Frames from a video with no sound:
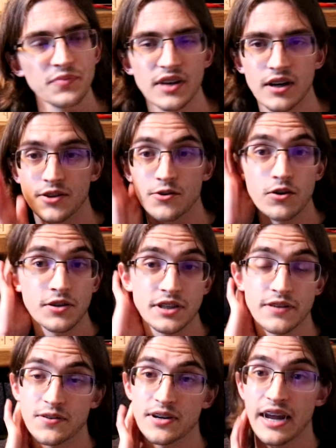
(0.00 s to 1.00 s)
They're all in
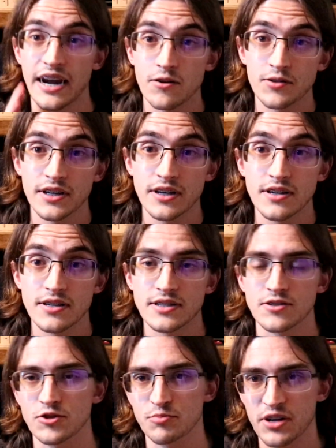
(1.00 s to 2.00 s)
different areas.
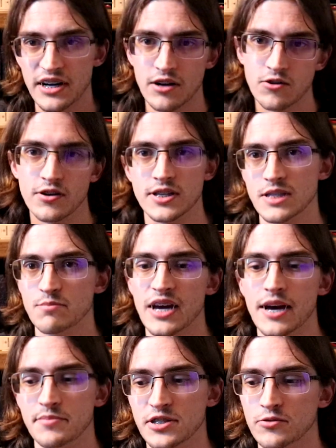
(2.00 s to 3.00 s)
They're spread out across the
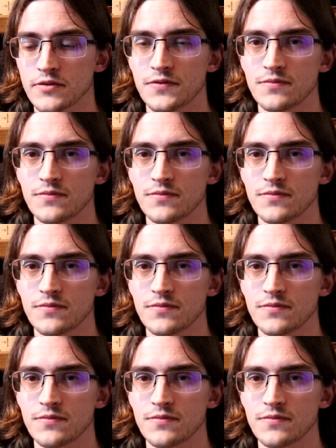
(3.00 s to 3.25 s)
map, so